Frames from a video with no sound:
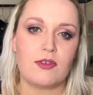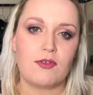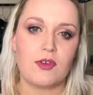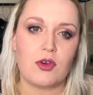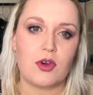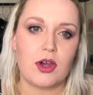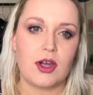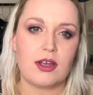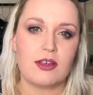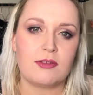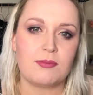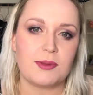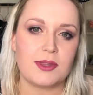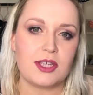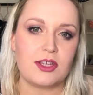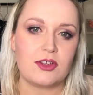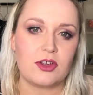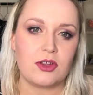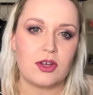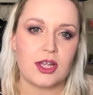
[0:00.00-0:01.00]
of your eyes, but
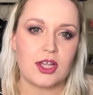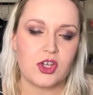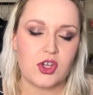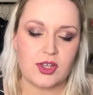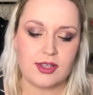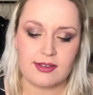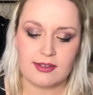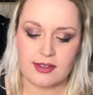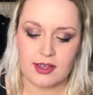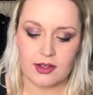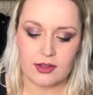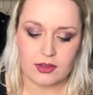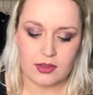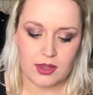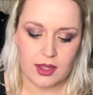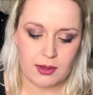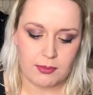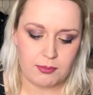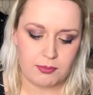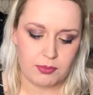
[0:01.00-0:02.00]
they don't actually sell
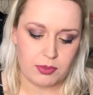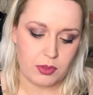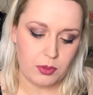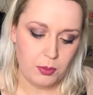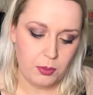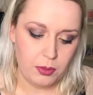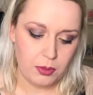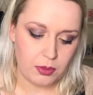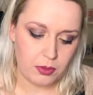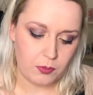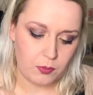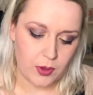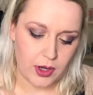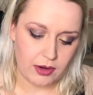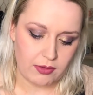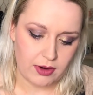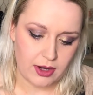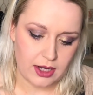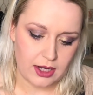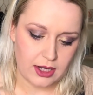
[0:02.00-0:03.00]
them
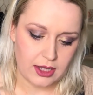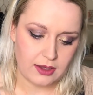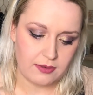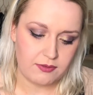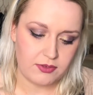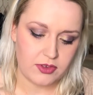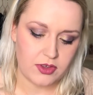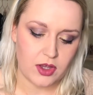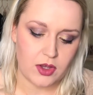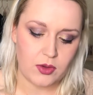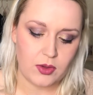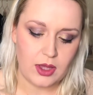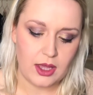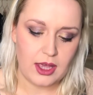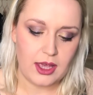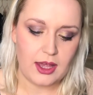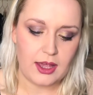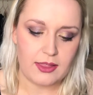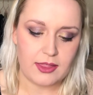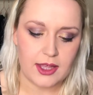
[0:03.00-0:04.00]
where I live, so I
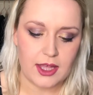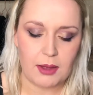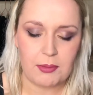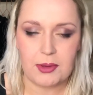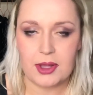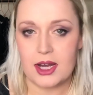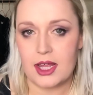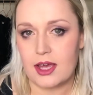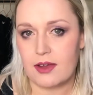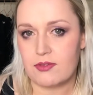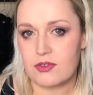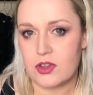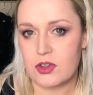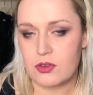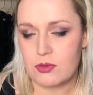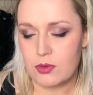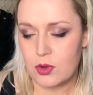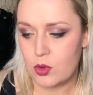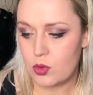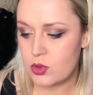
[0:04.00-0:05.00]
think I'm gonna have to
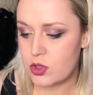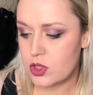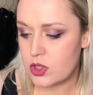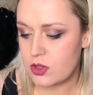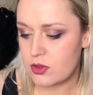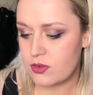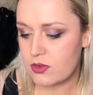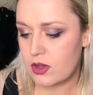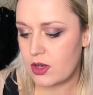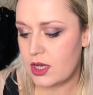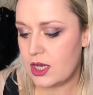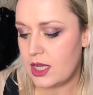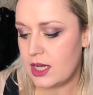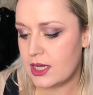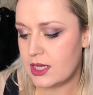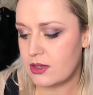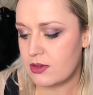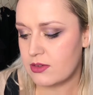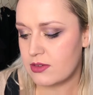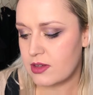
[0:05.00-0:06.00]
order those
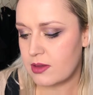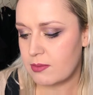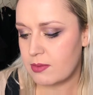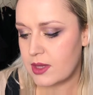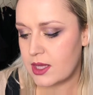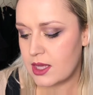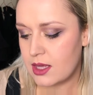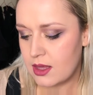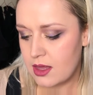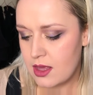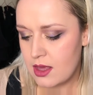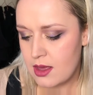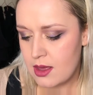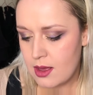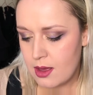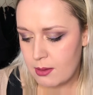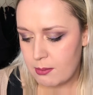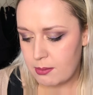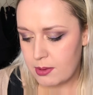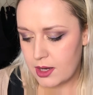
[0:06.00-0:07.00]
online or something.
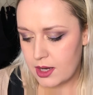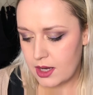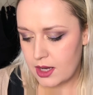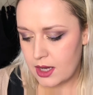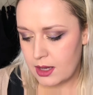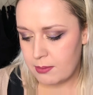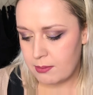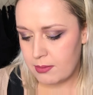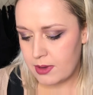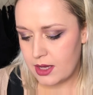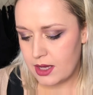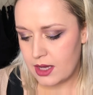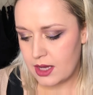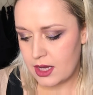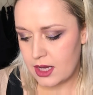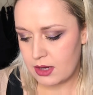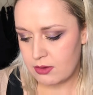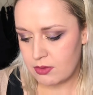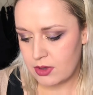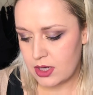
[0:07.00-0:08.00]
But
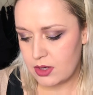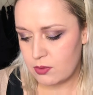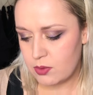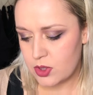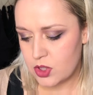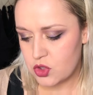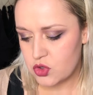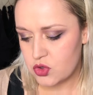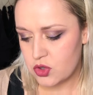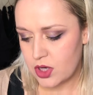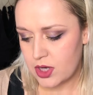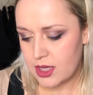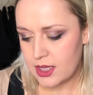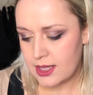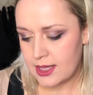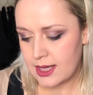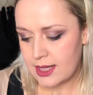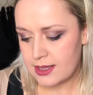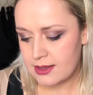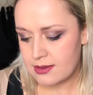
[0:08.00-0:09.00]
I really want to try
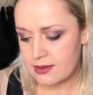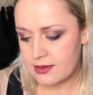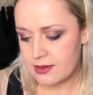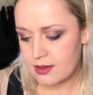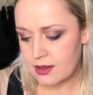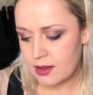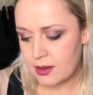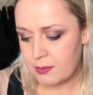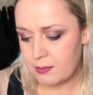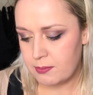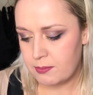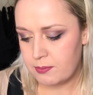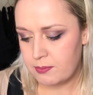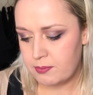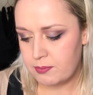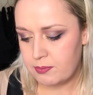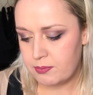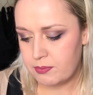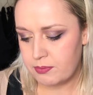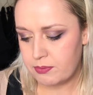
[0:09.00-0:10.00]
and get
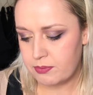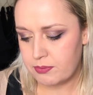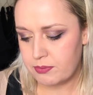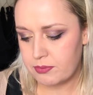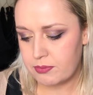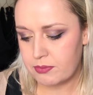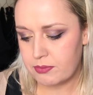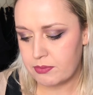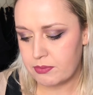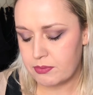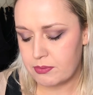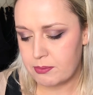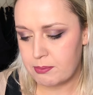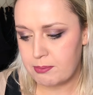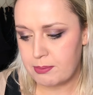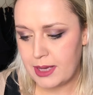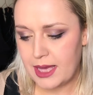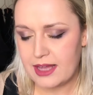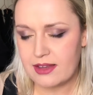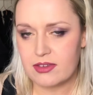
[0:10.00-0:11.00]
some
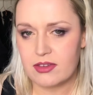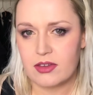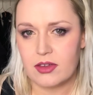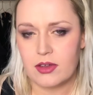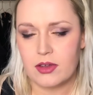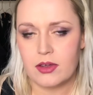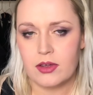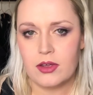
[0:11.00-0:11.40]
better